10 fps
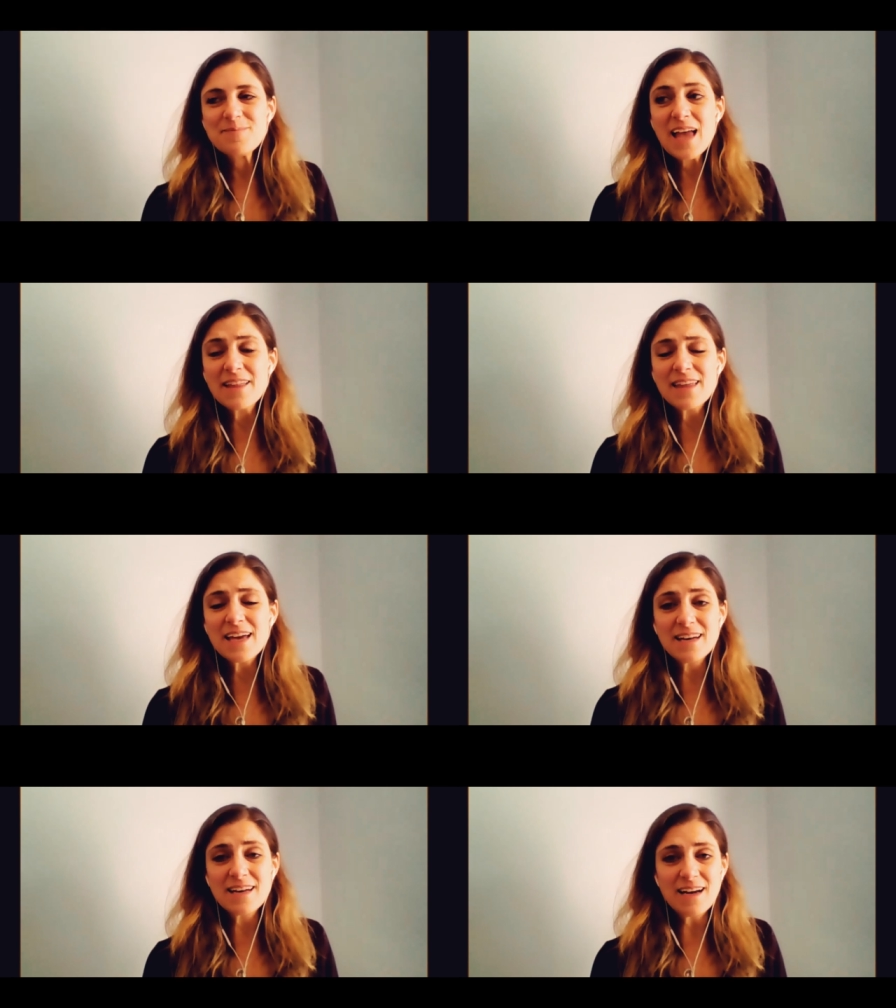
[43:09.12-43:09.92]
And
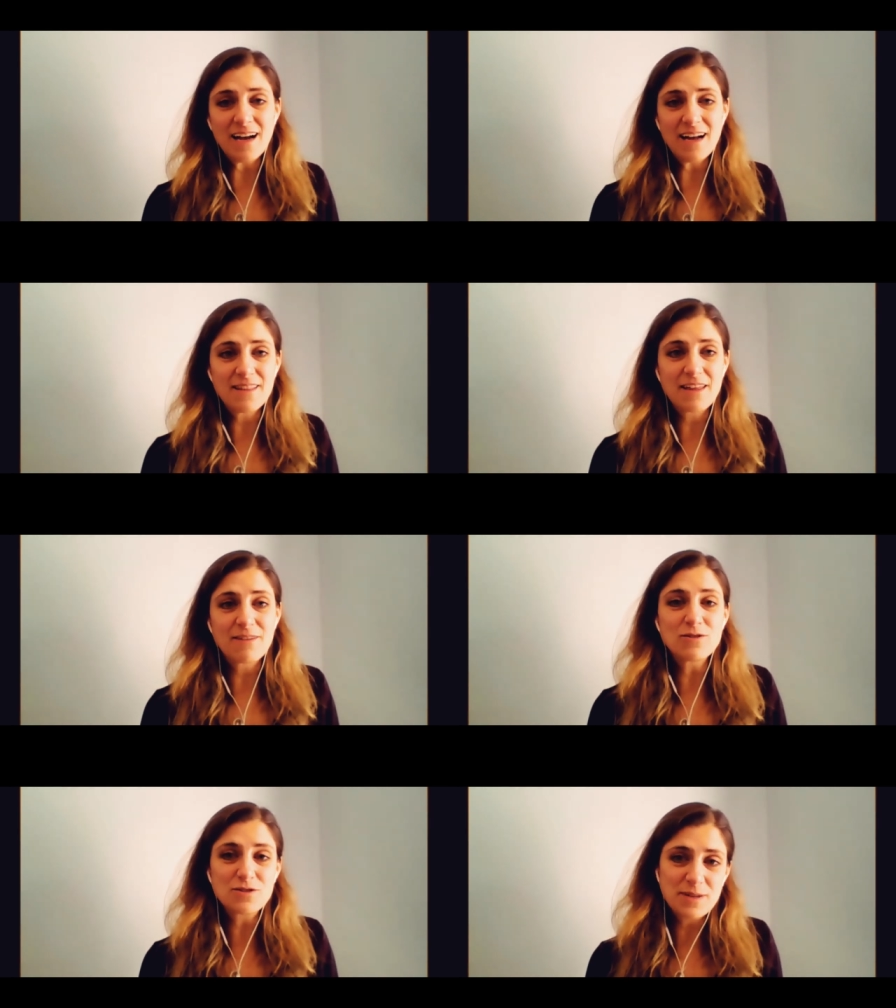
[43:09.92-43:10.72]
then they've
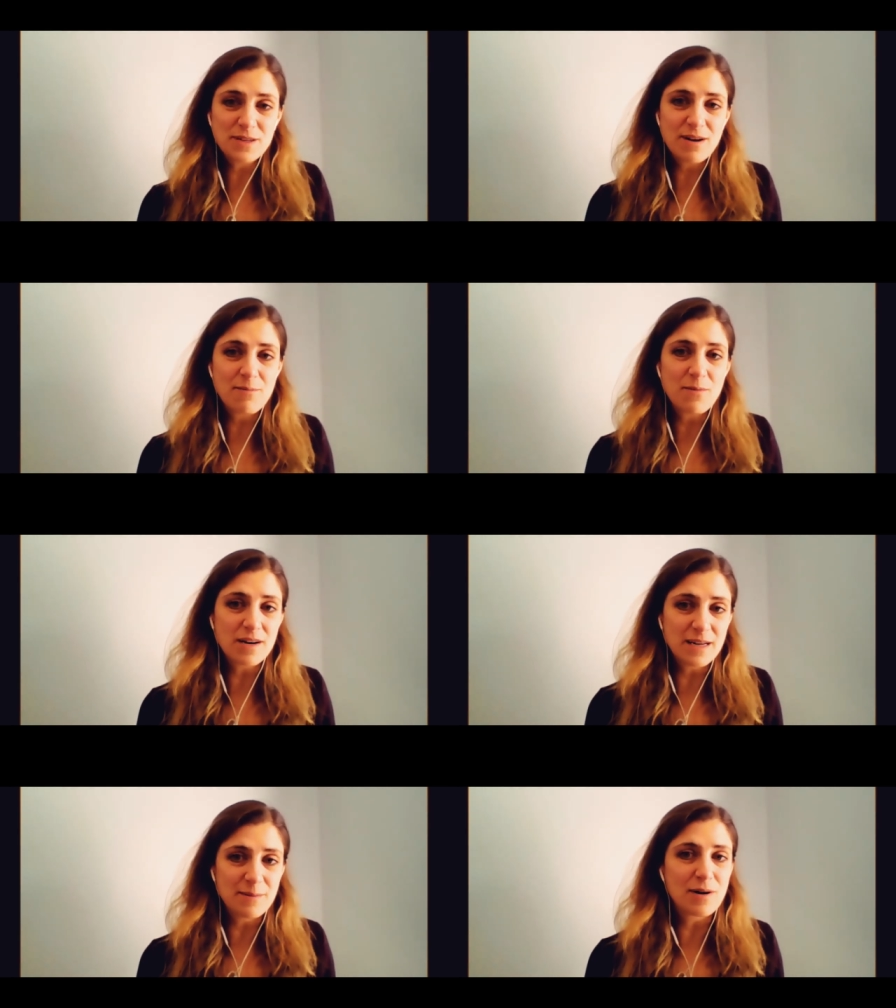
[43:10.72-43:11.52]
also been a great
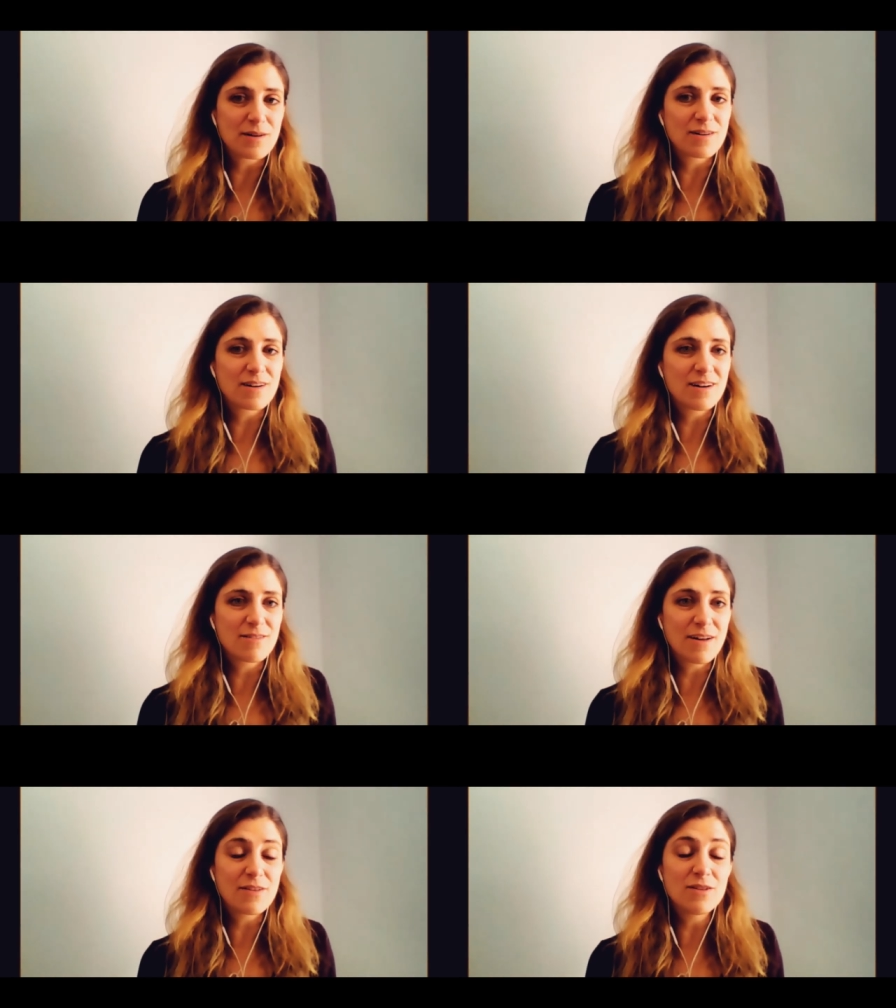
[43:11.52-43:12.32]
marketing partner
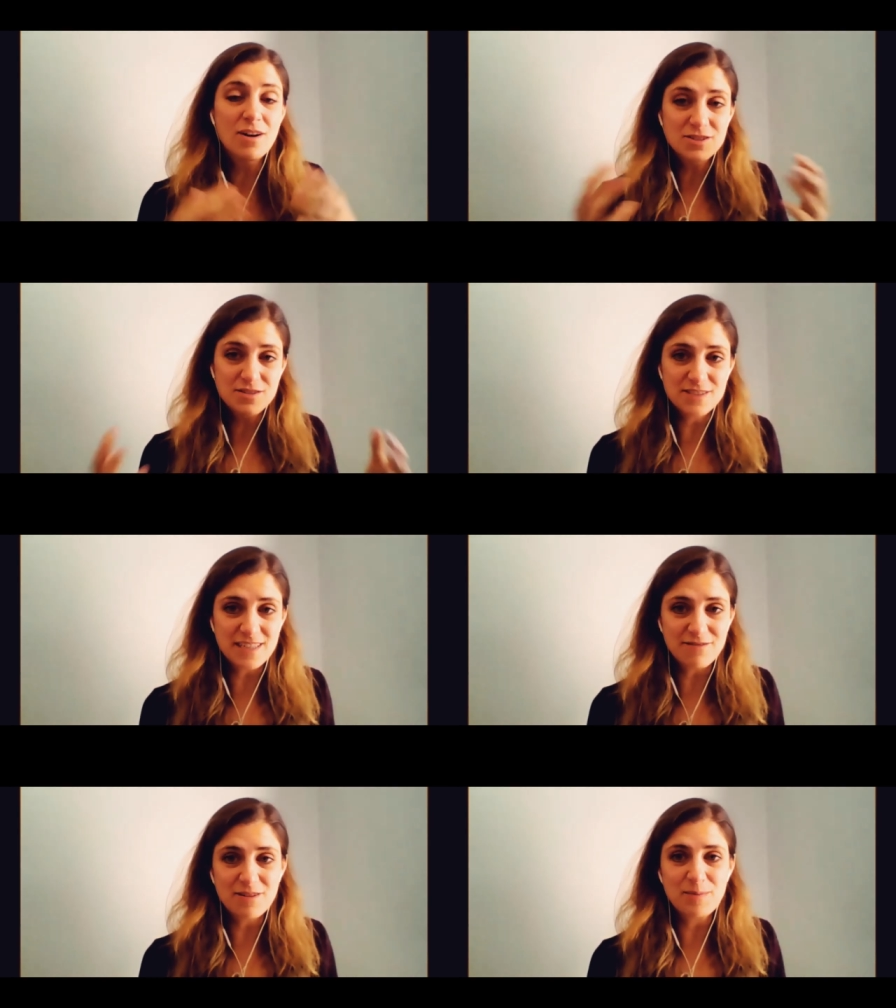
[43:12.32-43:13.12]
around the launch of
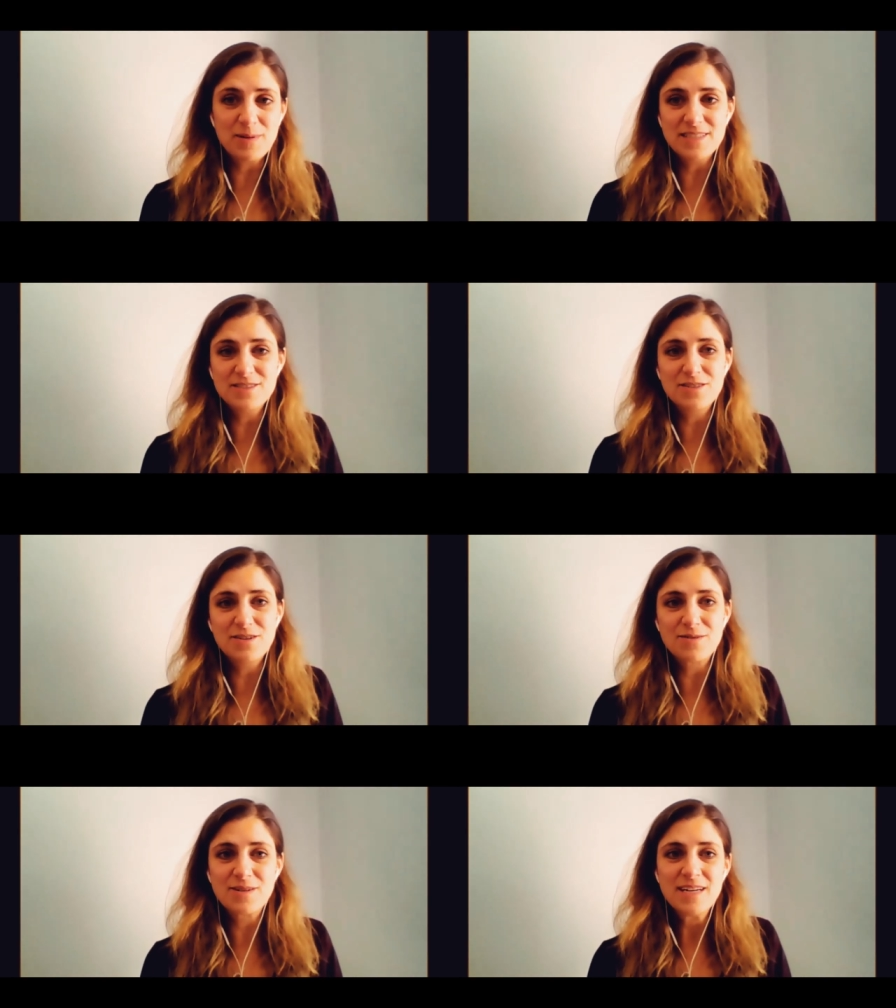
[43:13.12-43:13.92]
Discovery Plus. So